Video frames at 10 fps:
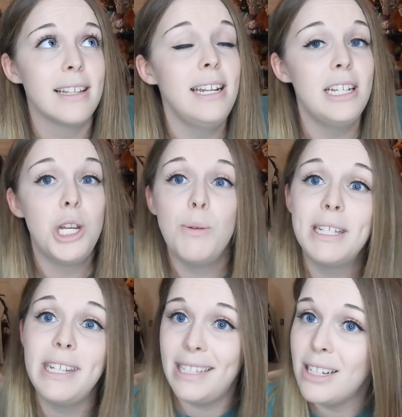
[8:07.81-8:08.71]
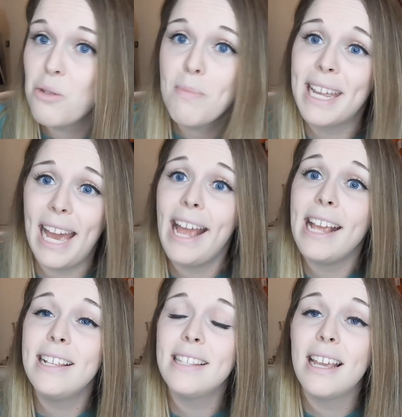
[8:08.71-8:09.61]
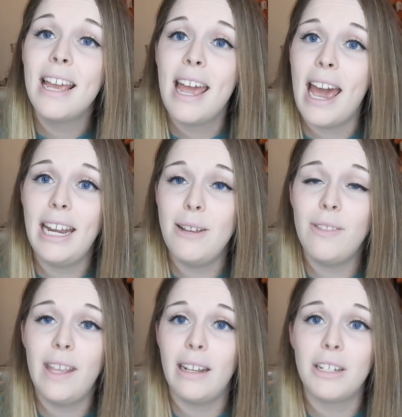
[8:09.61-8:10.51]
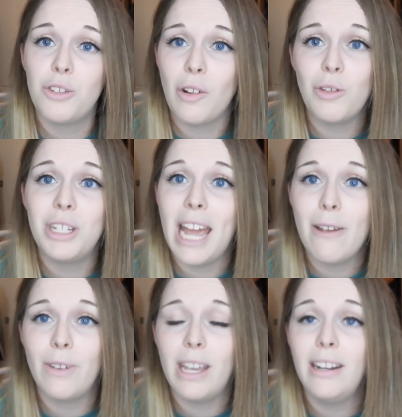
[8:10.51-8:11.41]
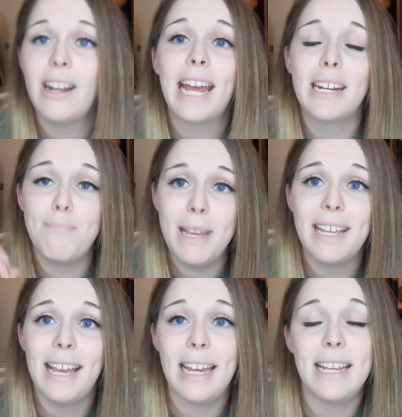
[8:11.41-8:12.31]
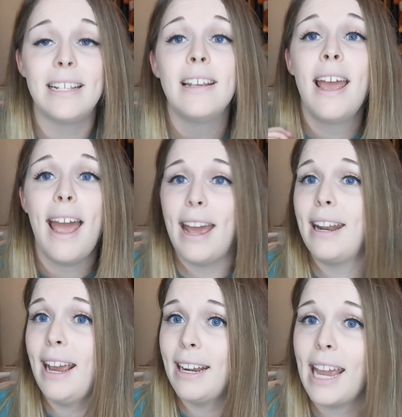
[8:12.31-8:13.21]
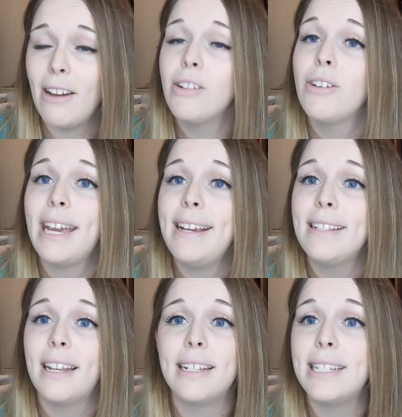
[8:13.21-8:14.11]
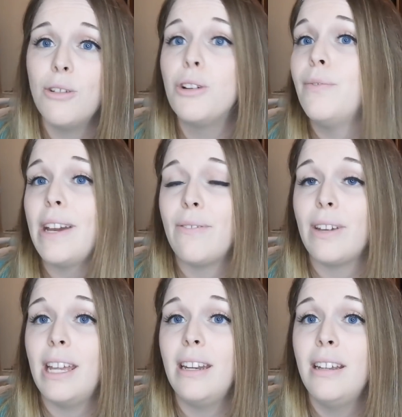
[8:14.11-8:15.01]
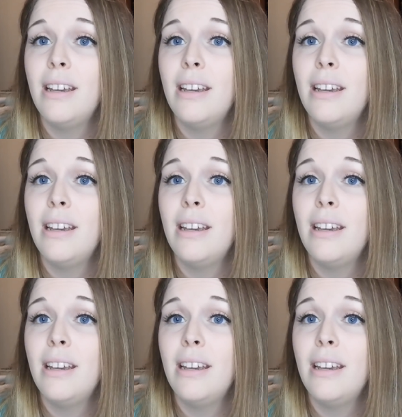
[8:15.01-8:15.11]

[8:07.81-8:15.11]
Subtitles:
I literally was sitting on my case, and even then I struggled to get everything in. I had a big case, and I had a carry-on case, and I still couldn't fit everything in.